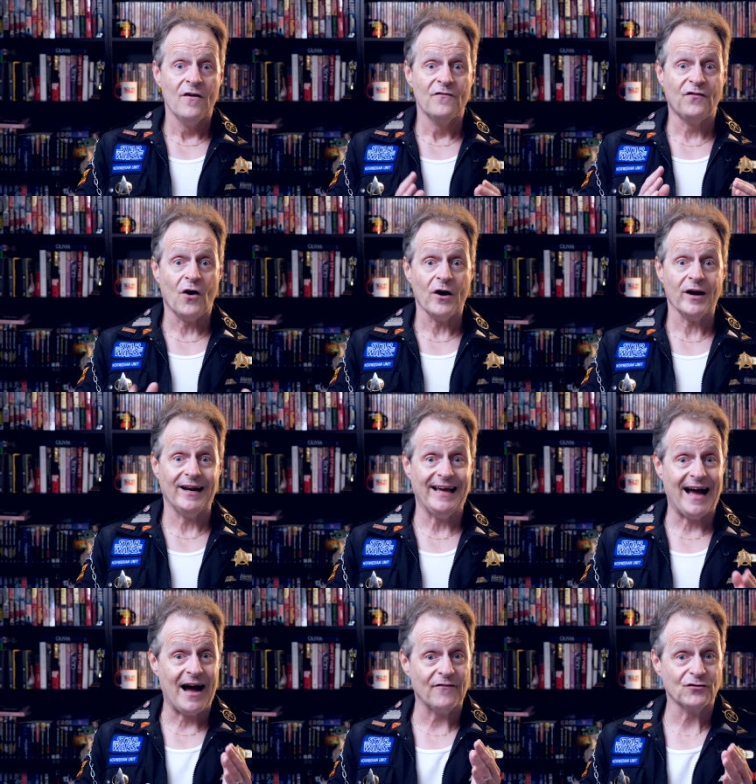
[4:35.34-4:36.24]

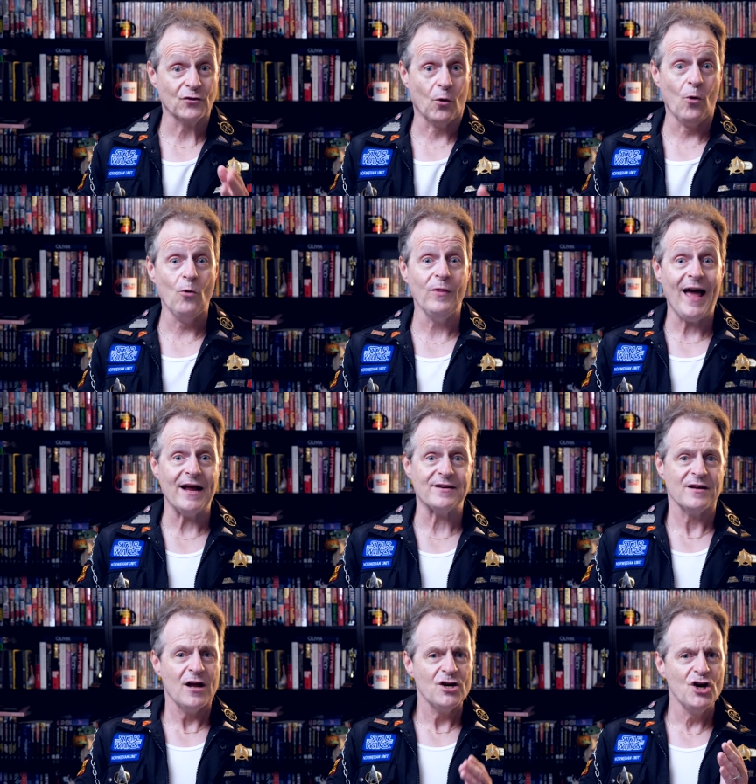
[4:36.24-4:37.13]
Finally, after all
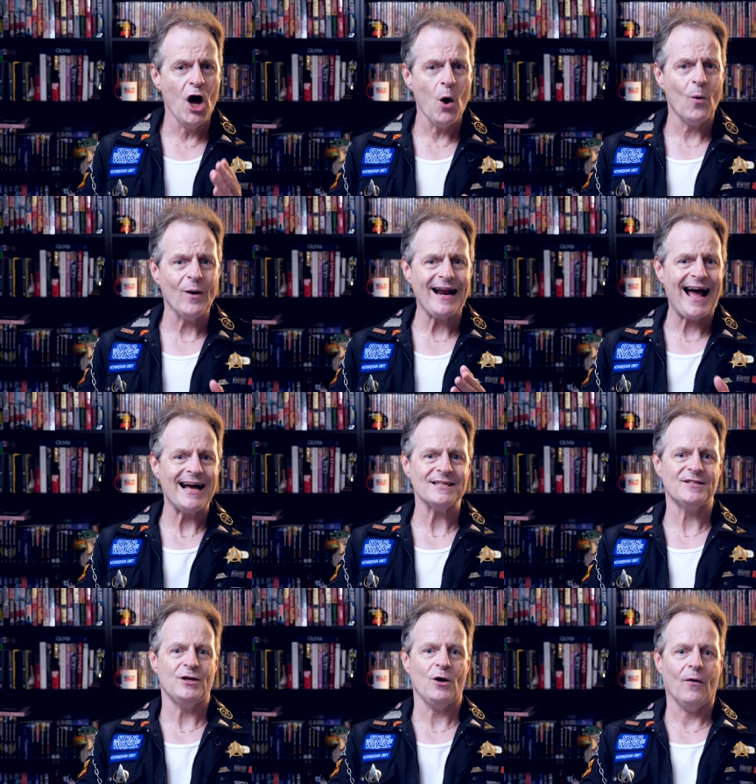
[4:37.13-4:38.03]
that, no one
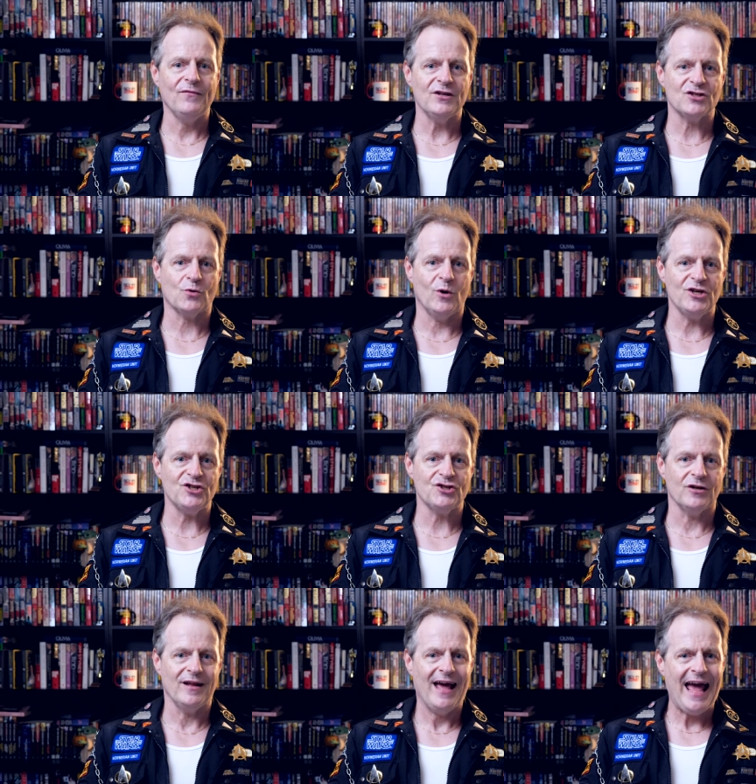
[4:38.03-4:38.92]
asked the obvious
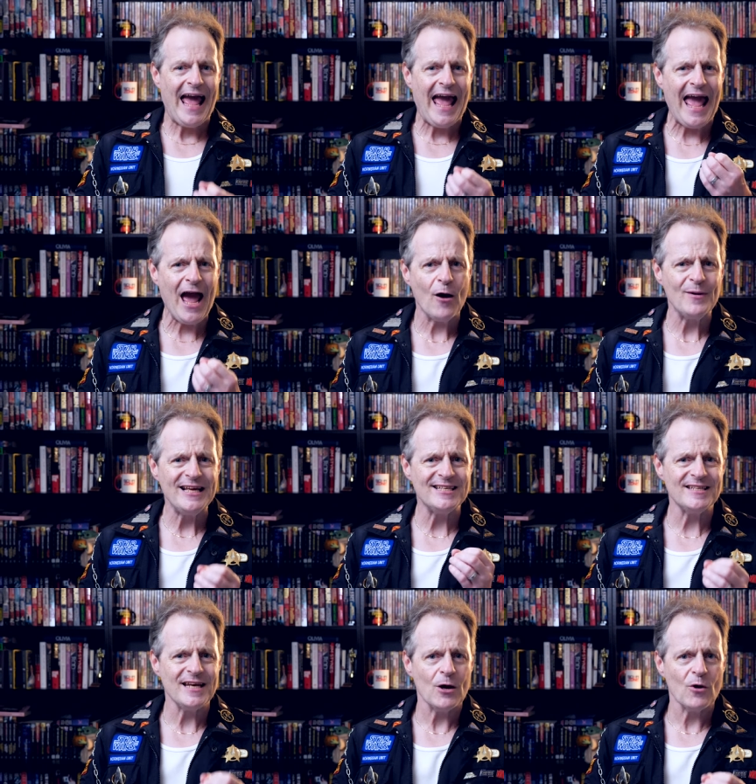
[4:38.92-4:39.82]
question how many
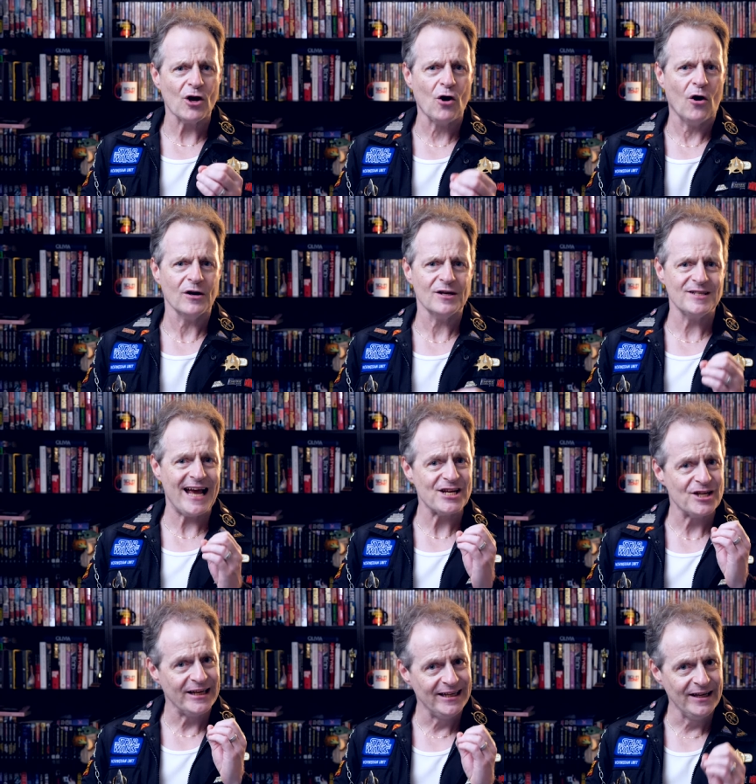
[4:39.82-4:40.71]
Sarah Connors
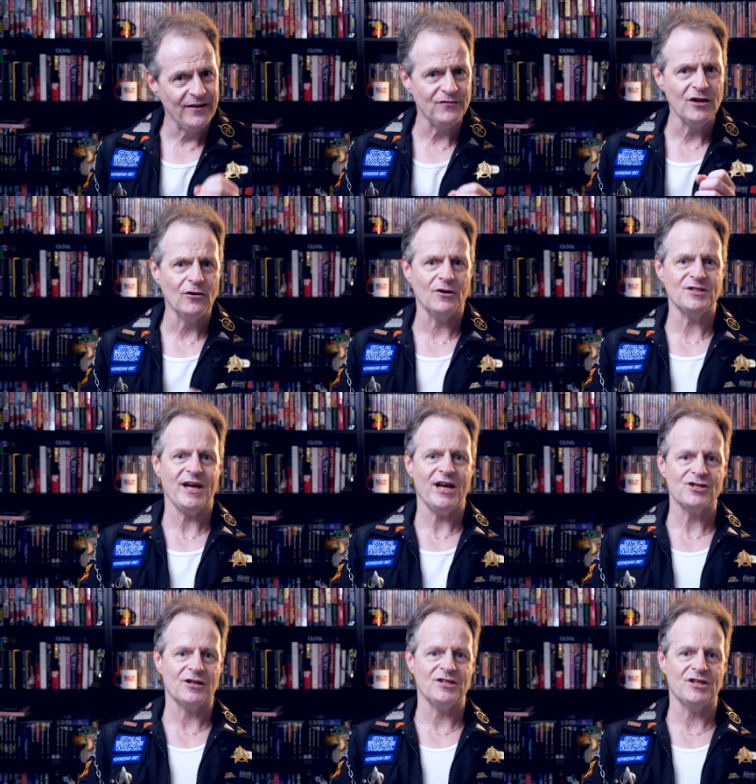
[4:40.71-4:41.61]
actually lived in Los
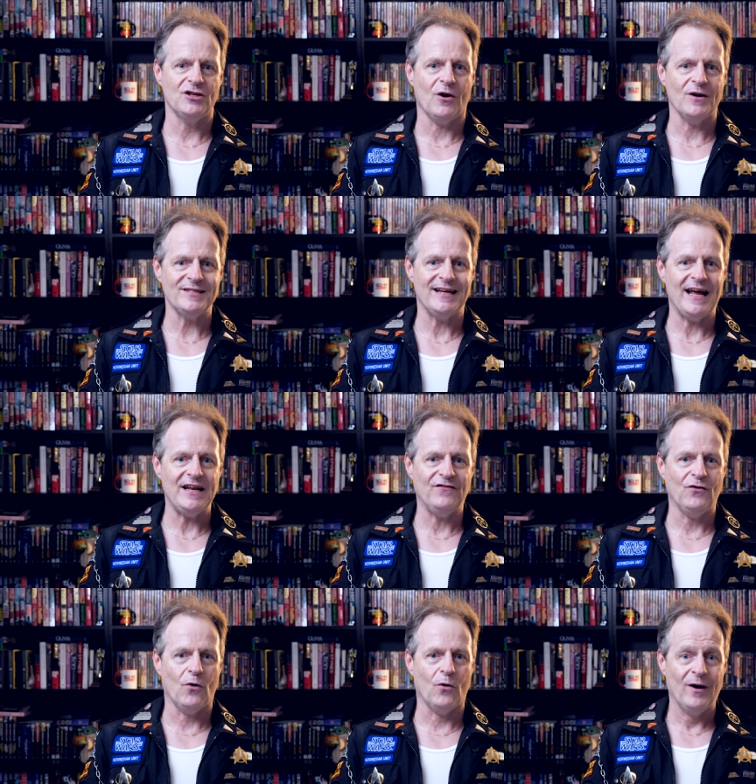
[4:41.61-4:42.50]
Angeles in
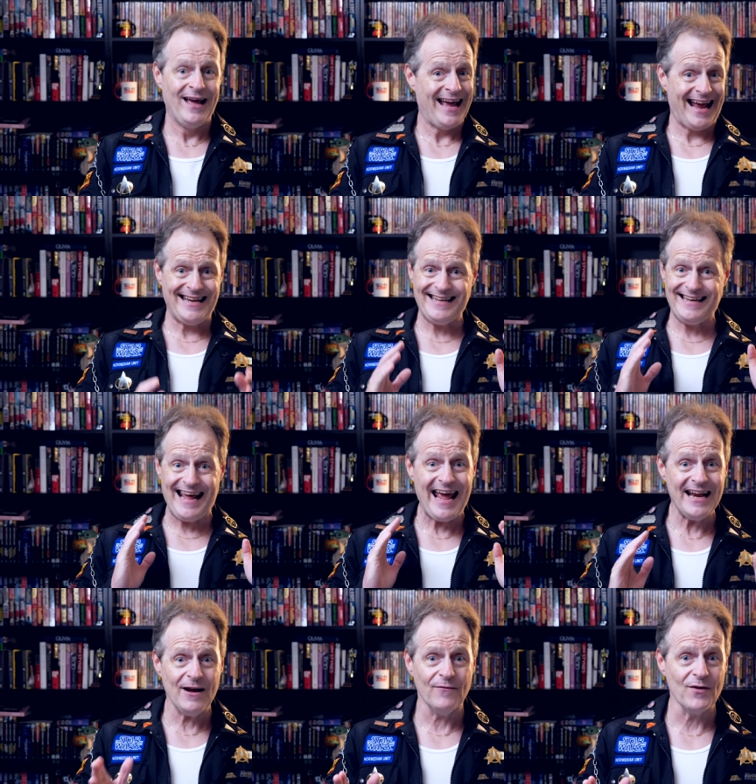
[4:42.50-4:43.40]
1984, and did
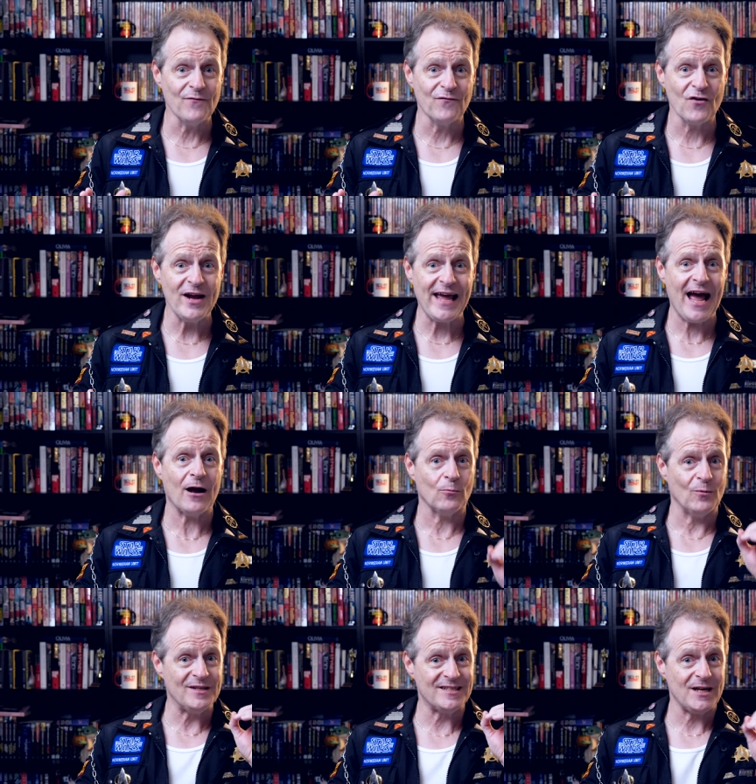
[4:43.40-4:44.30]
any of them freak
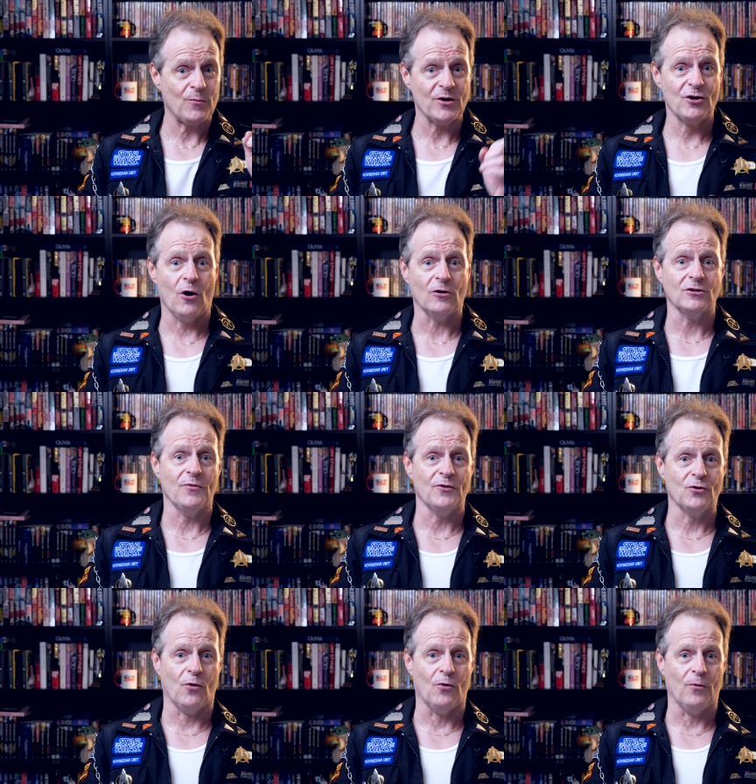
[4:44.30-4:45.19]
out when someone knocked on
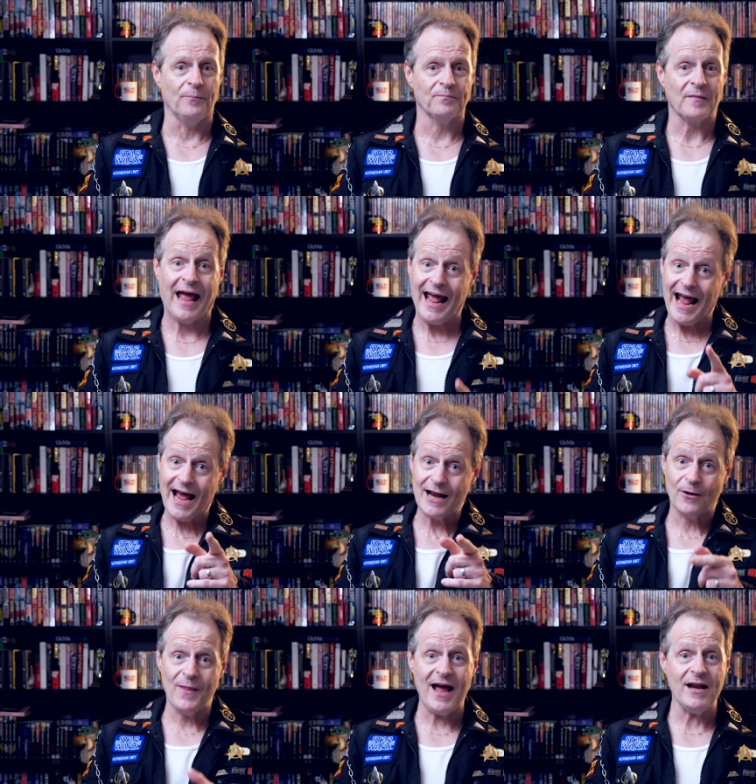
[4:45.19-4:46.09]
the door?
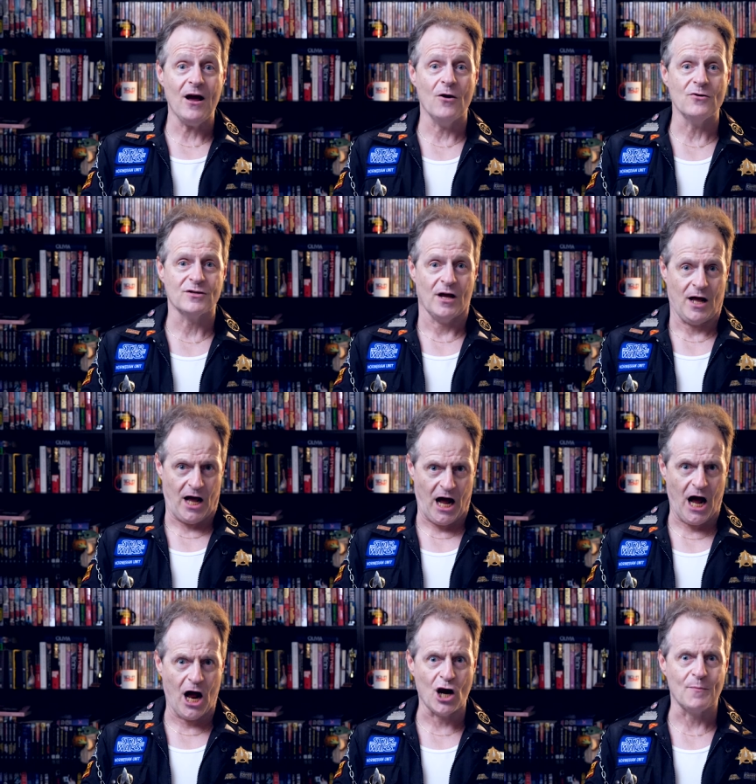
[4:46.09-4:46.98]
And on that note,
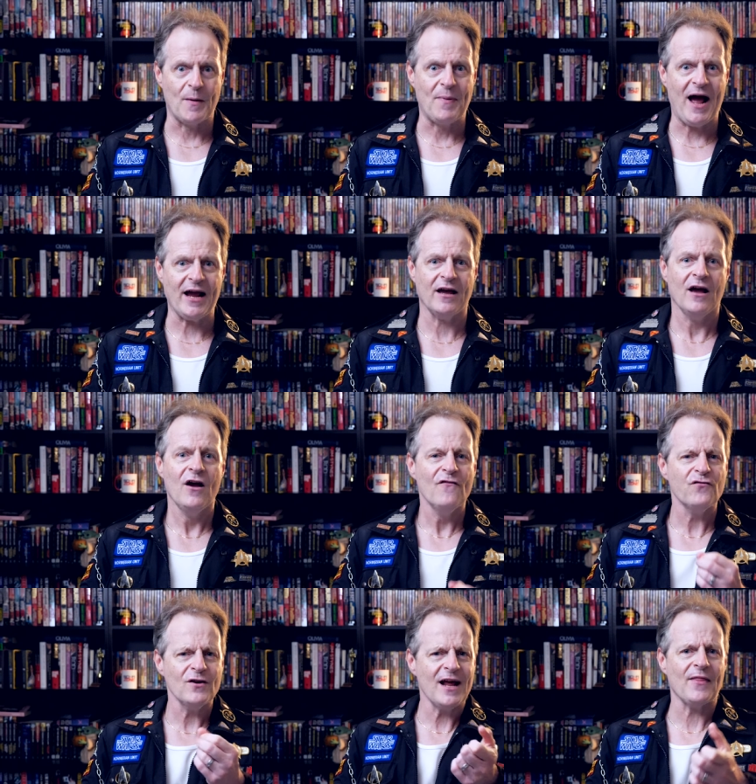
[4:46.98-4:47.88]
I'll be back
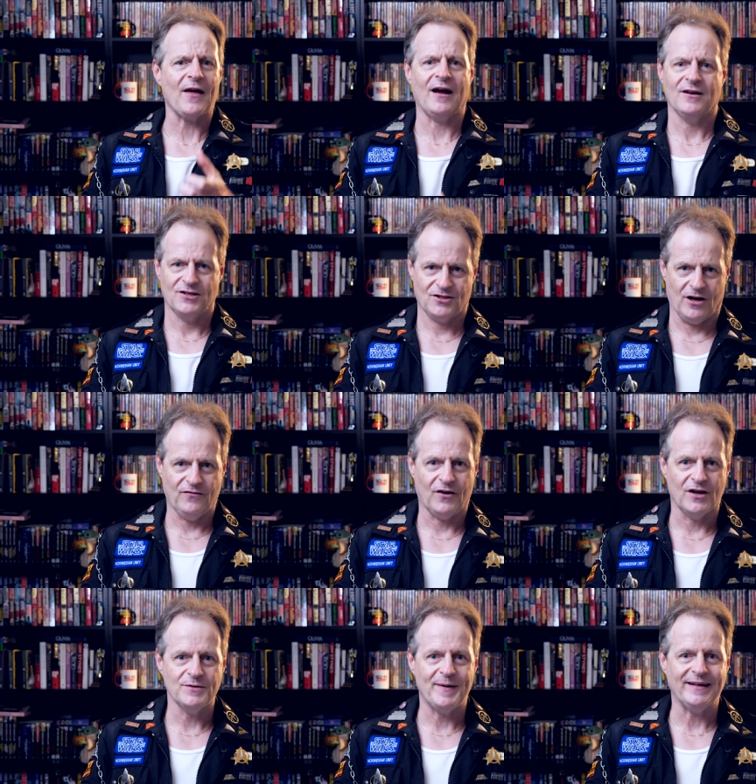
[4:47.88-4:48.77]
for another Sci
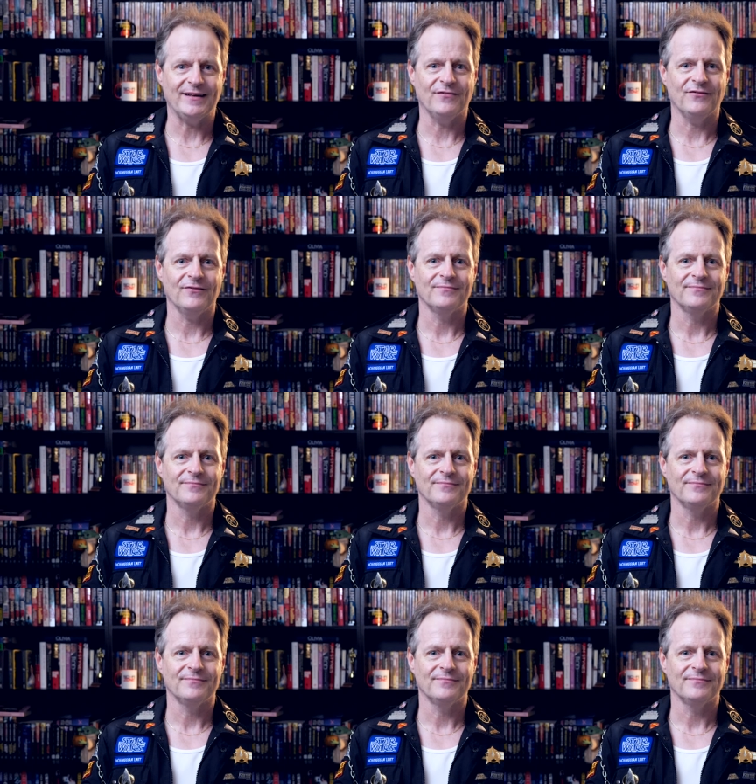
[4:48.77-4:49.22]
Fi Spective.